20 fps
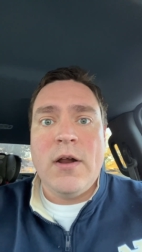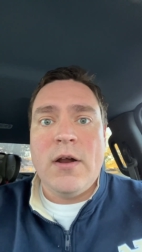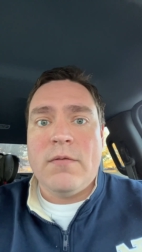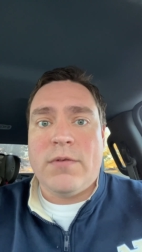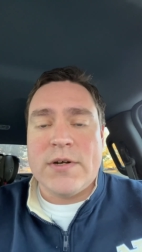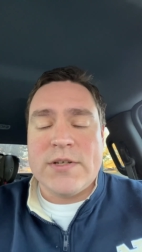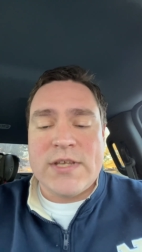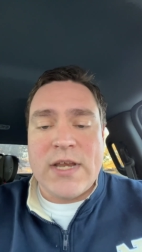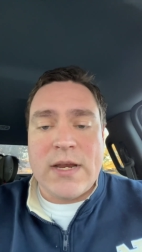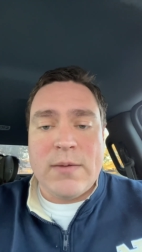
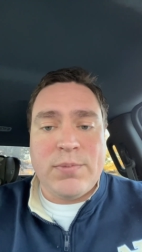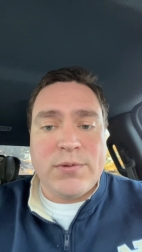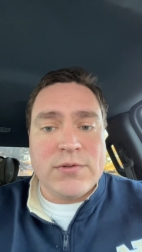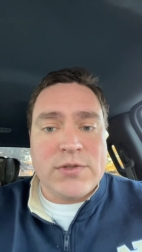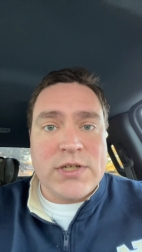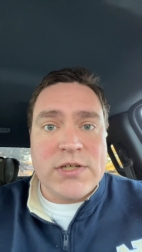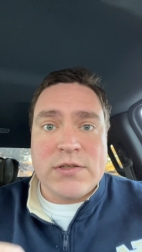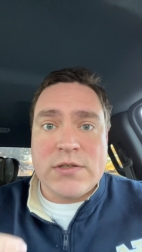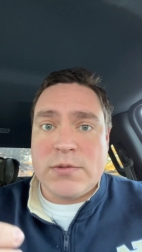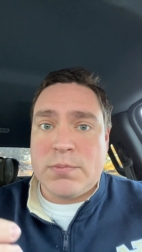For example,
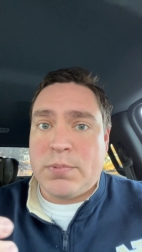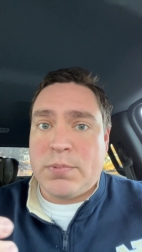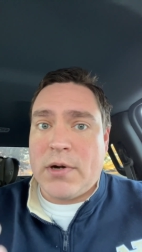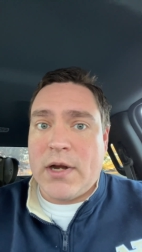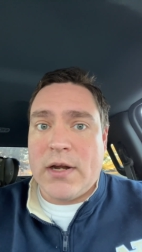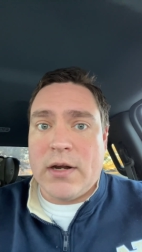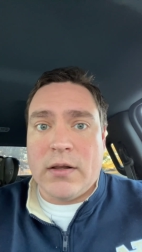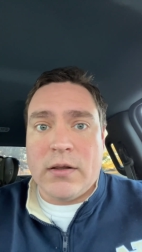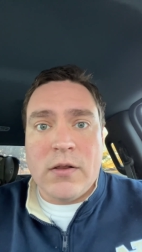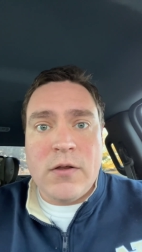Jesus
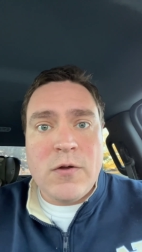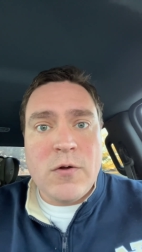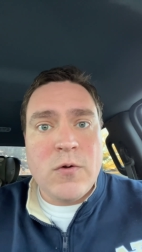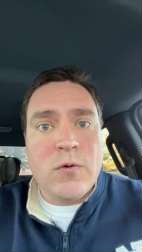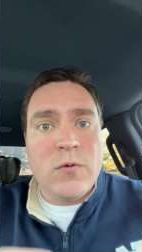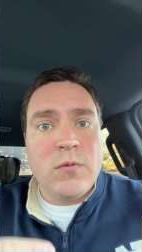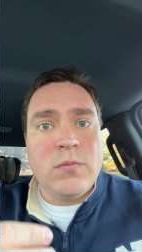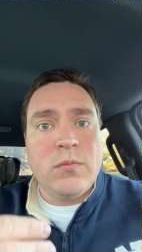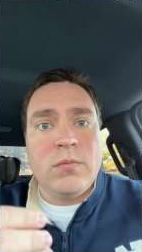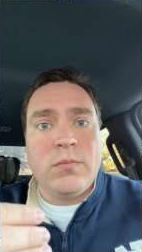praying
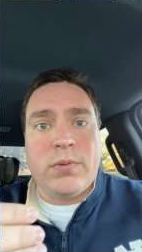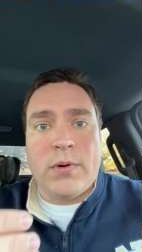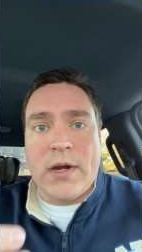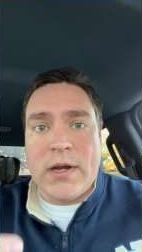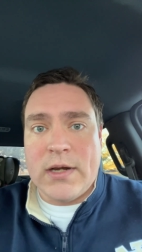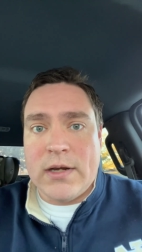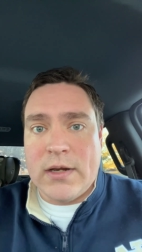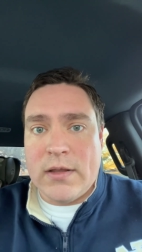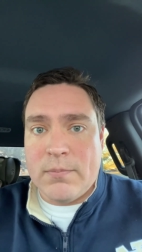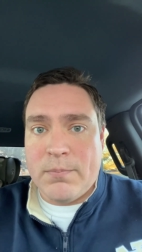alone,
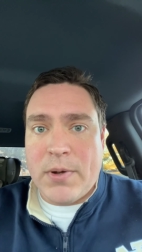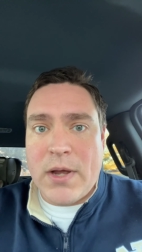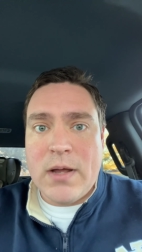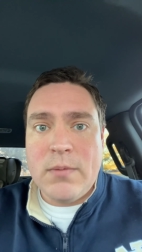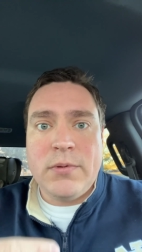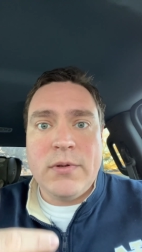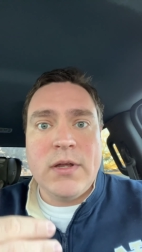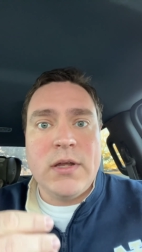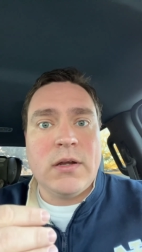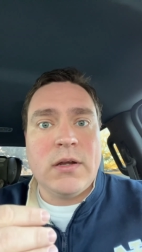praying in
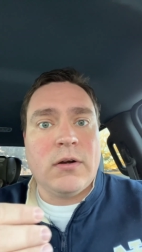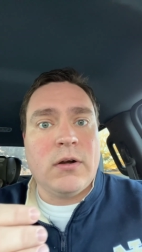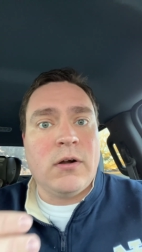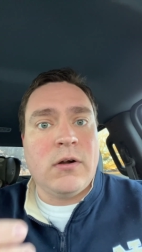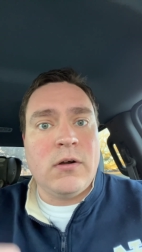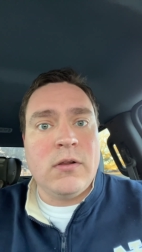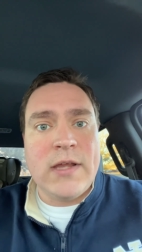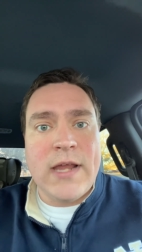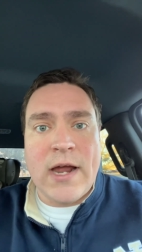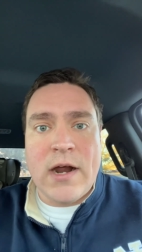public,
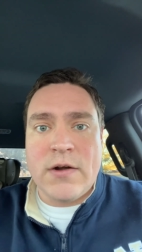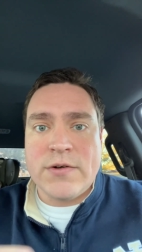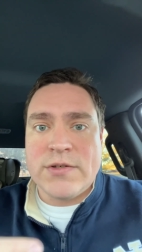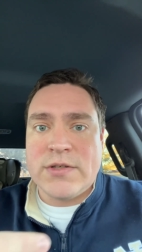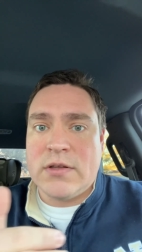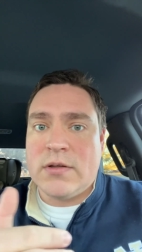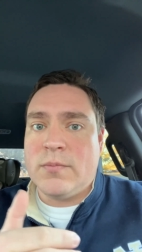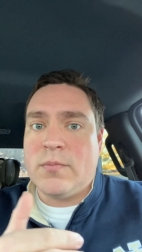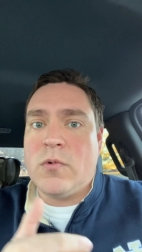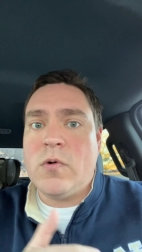early hours
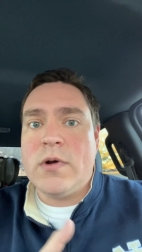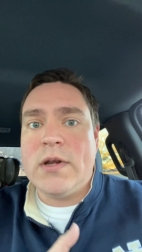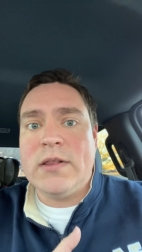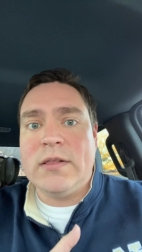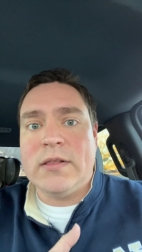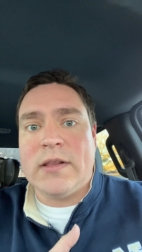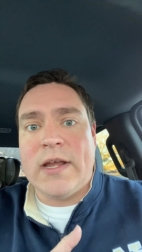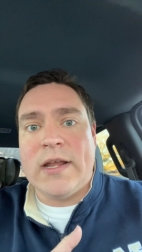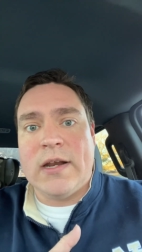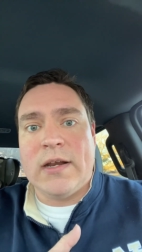in the
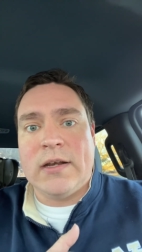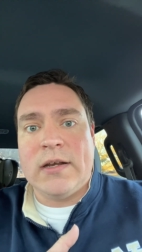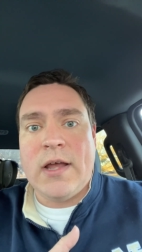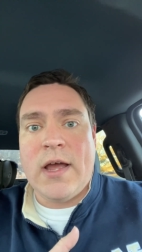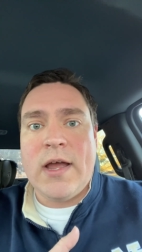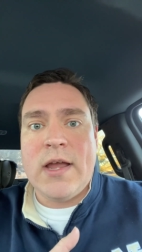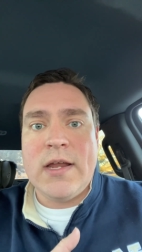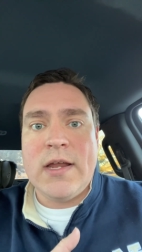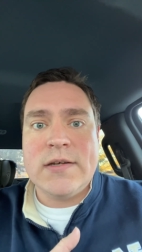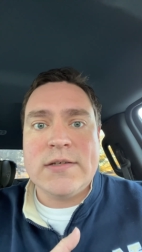morning, late at
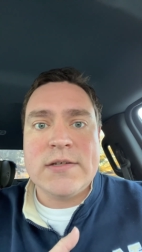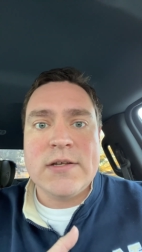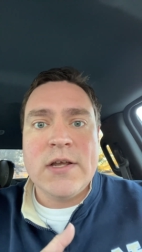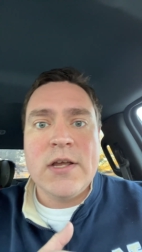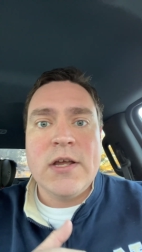night,